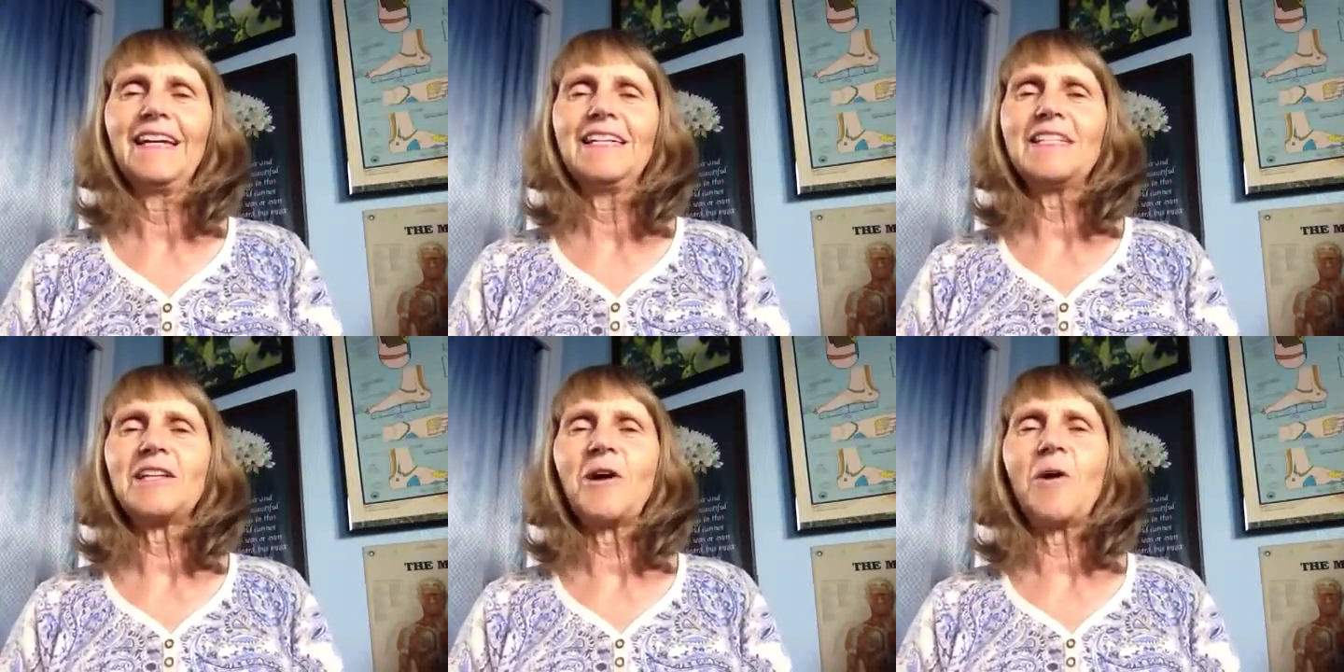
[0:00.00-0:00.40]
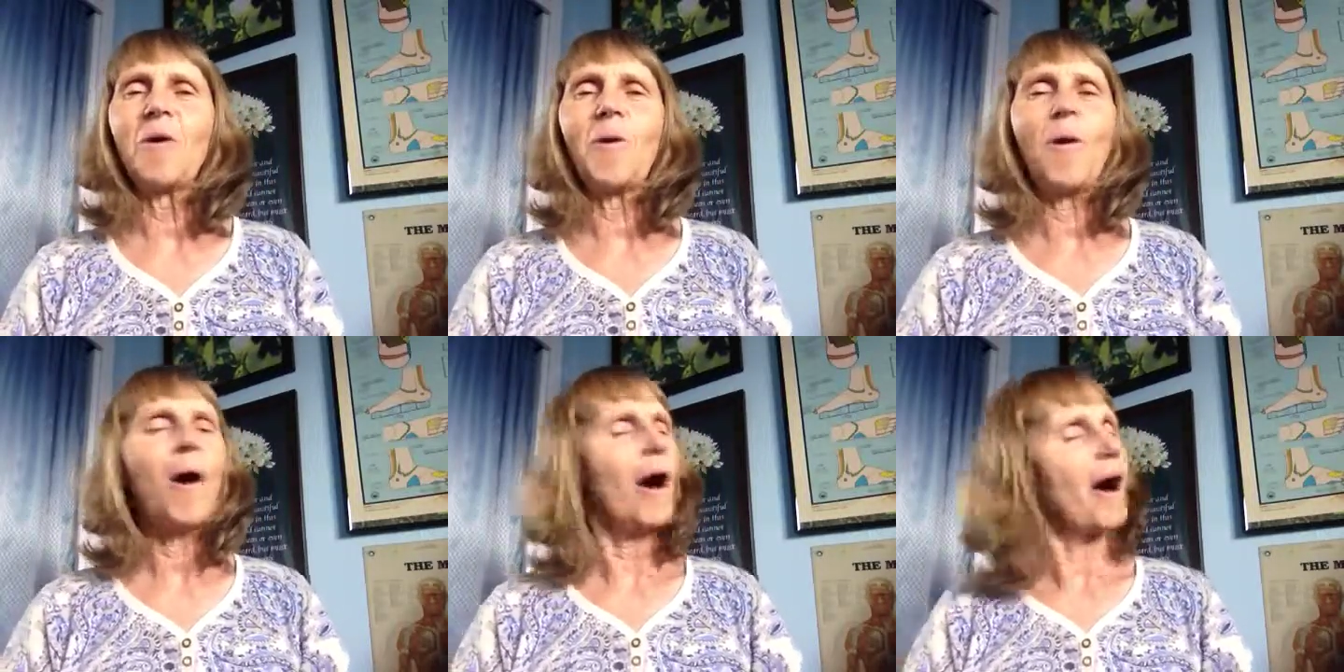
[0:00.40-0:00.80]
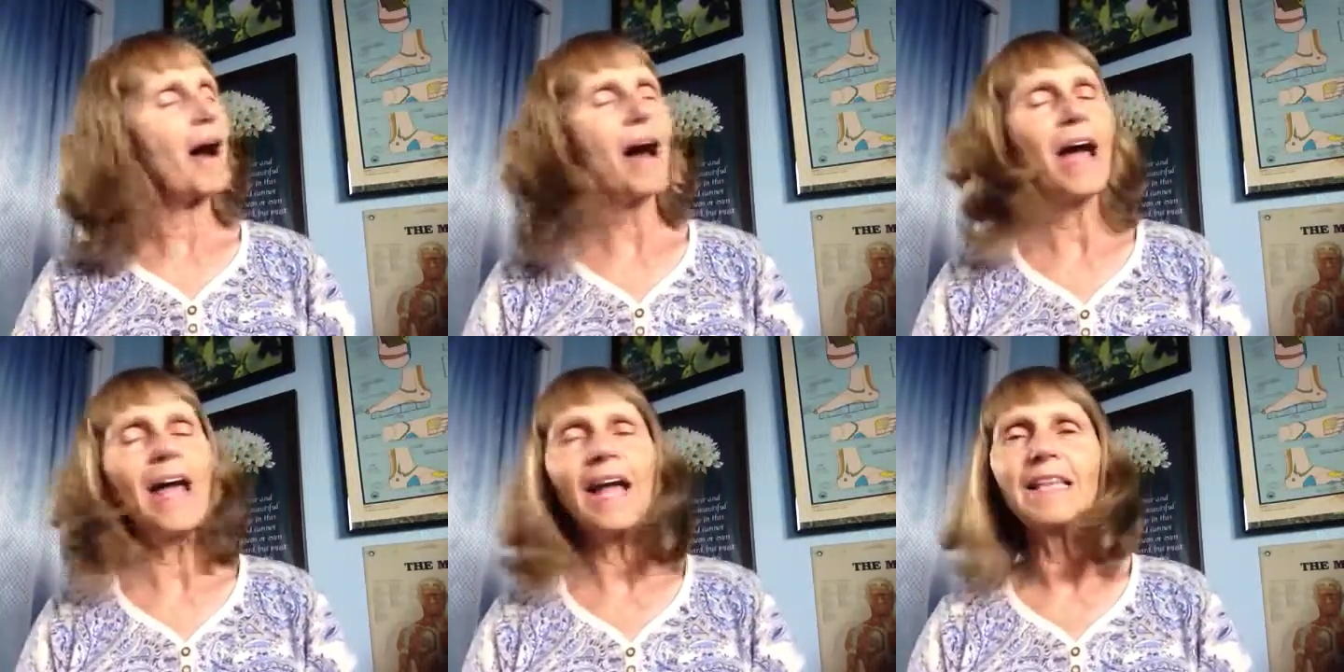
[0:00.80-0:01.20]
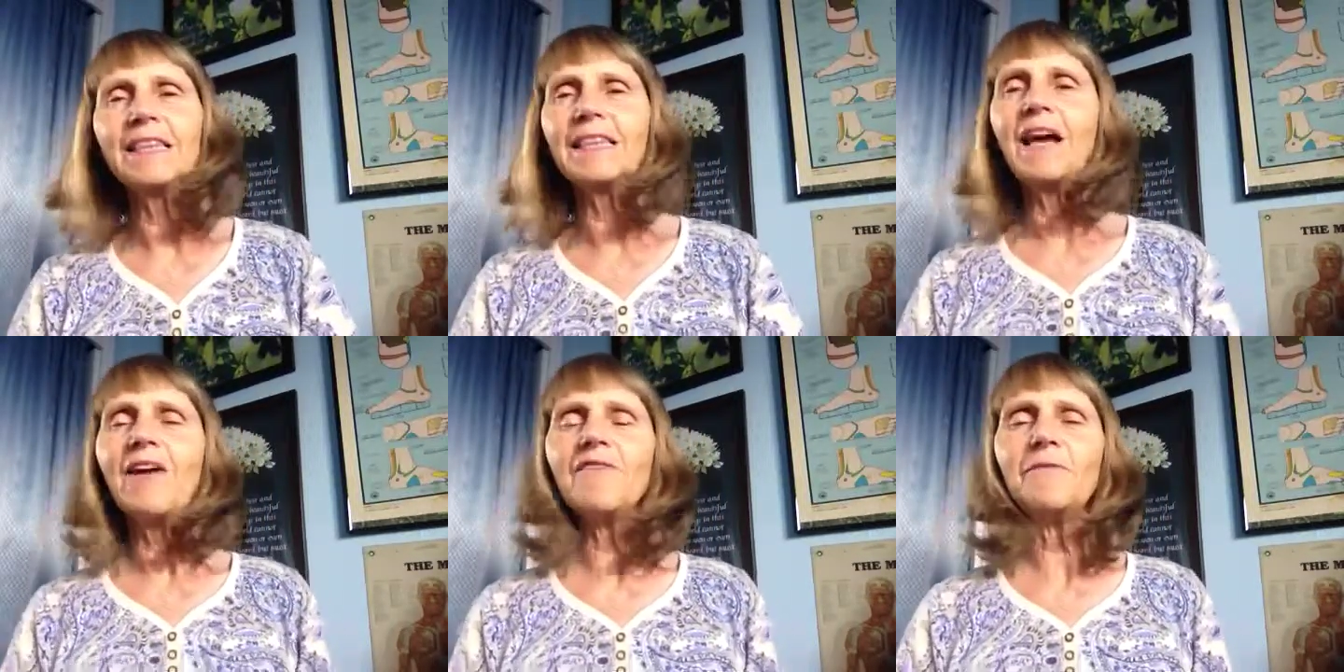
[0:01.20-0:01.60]
So I
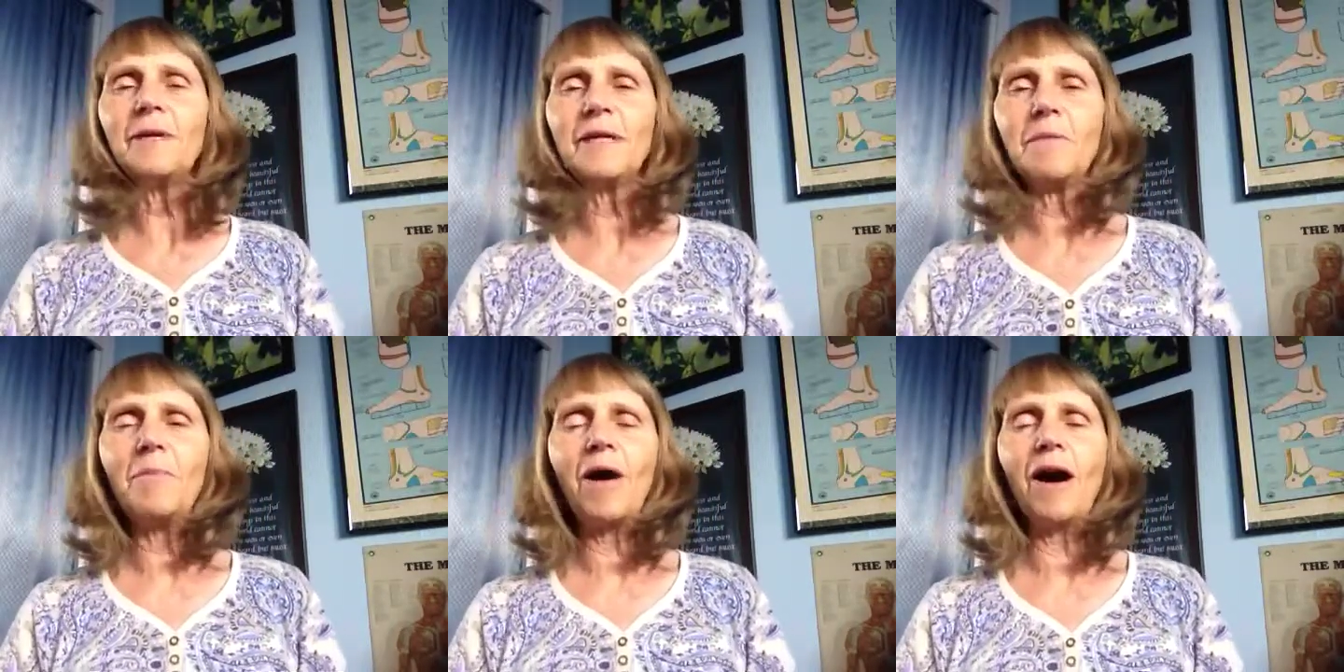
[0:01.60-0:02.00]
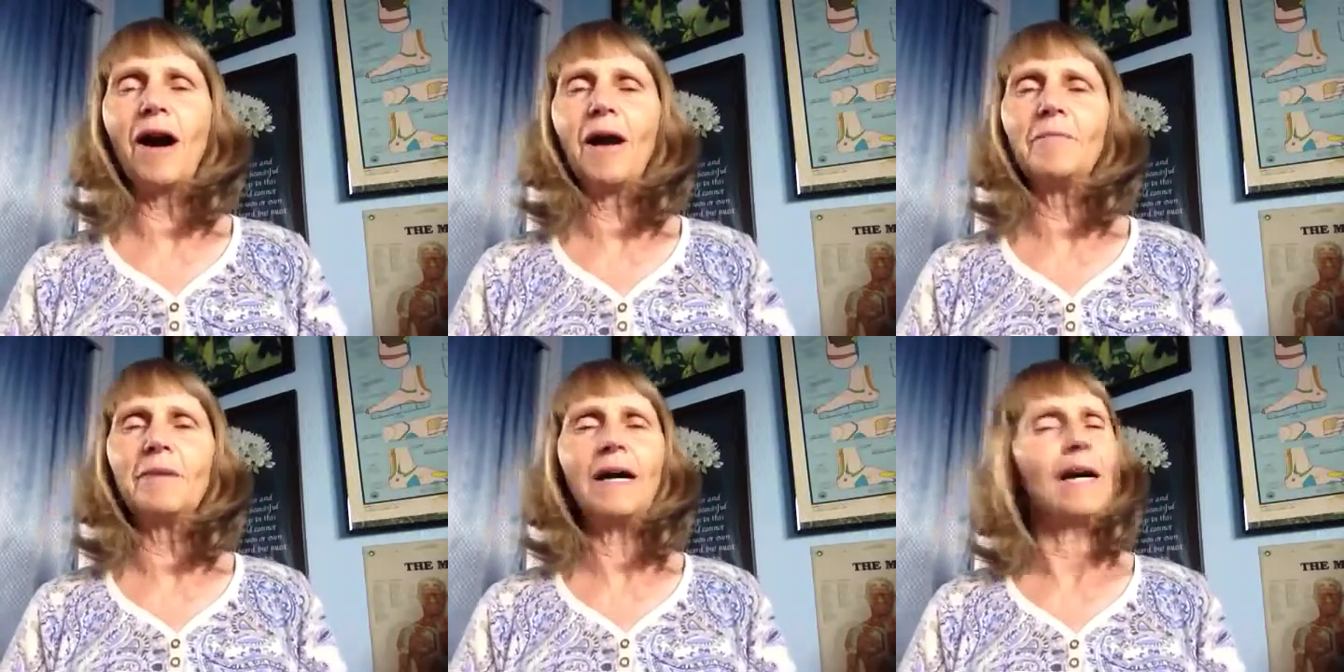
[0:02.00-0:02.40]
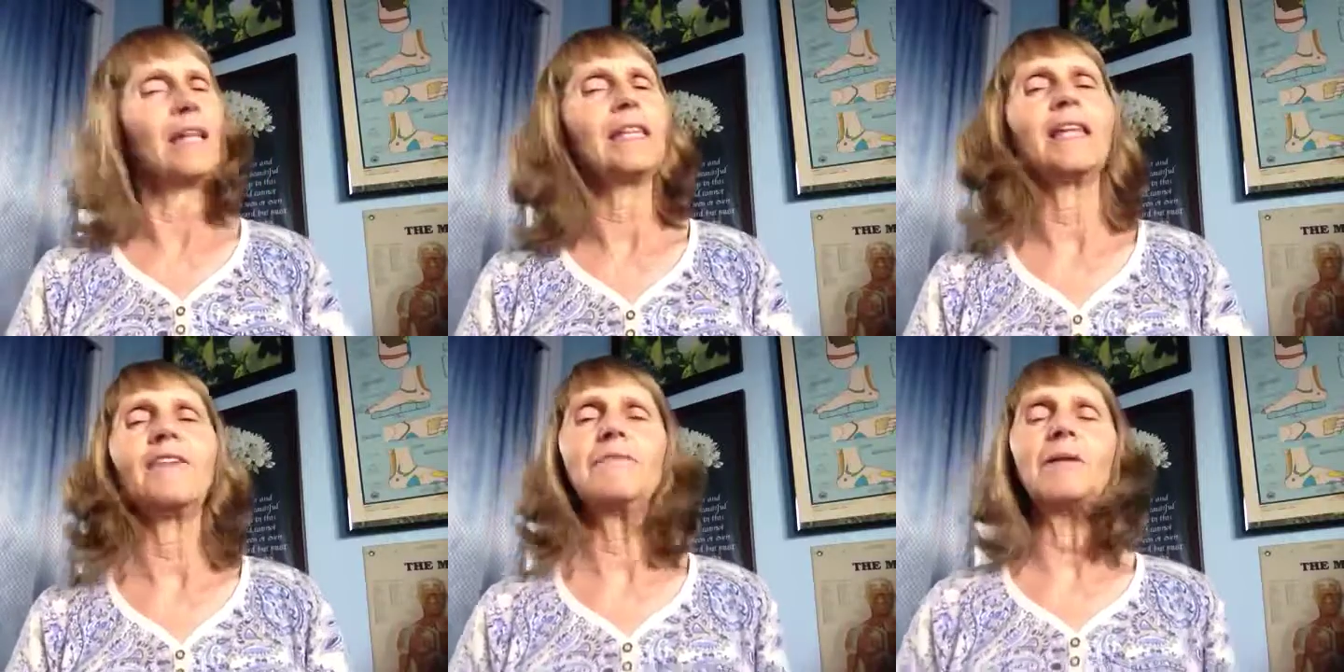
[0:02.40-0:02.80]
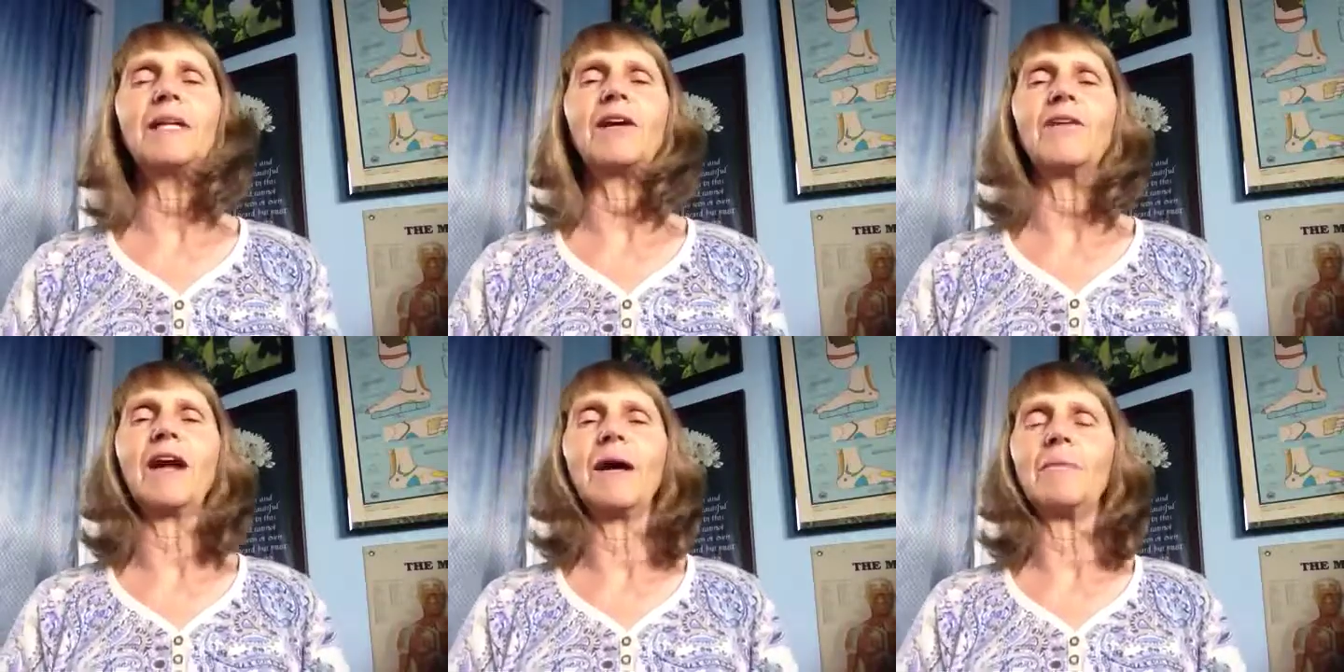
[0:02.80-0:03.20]
love being a mom. I love being
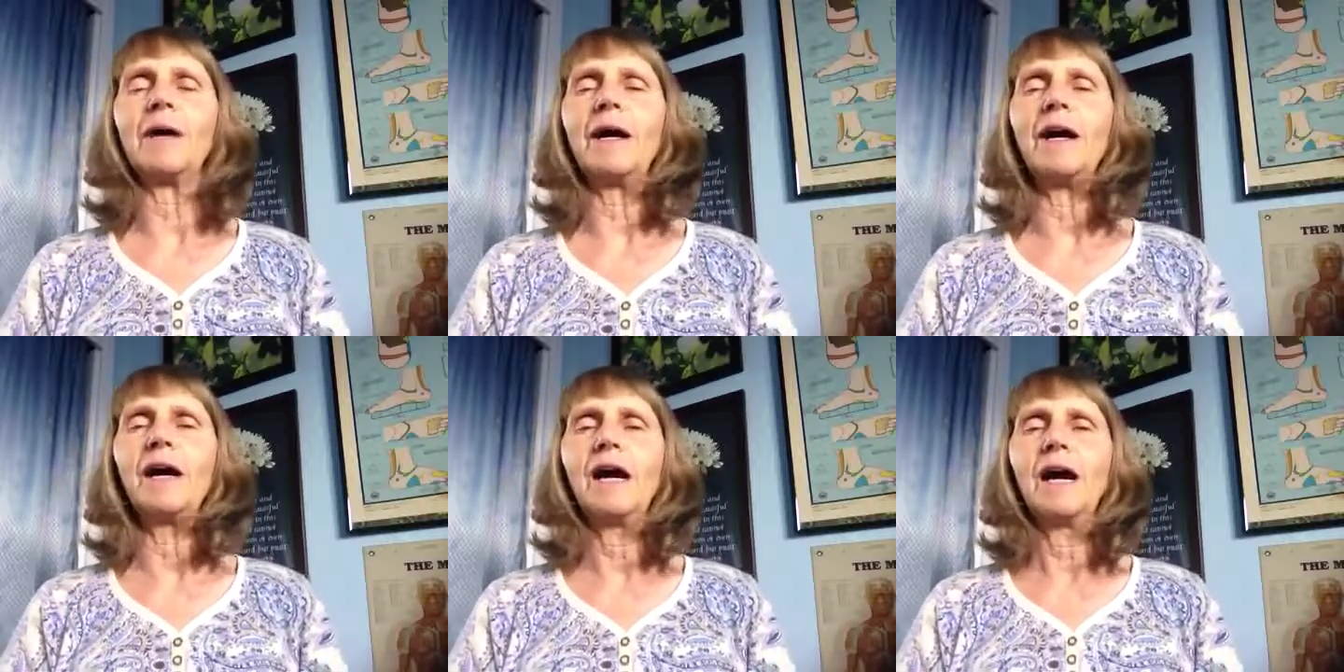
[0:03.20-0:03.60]
a grandma.